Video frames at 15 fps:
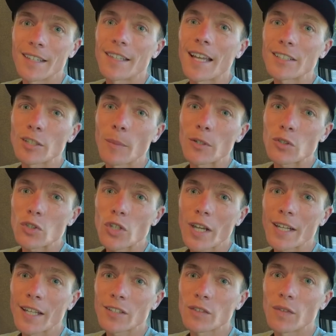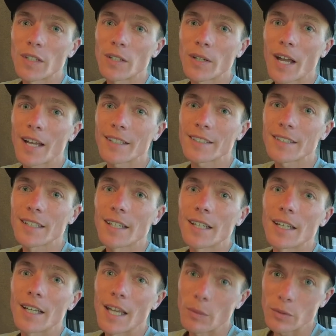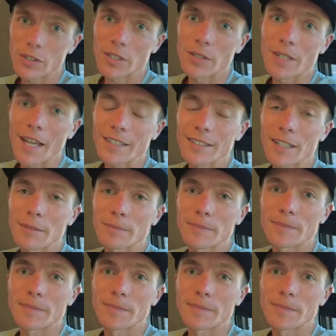Thanks so much for checking out this video, guys, and we'll see you next time.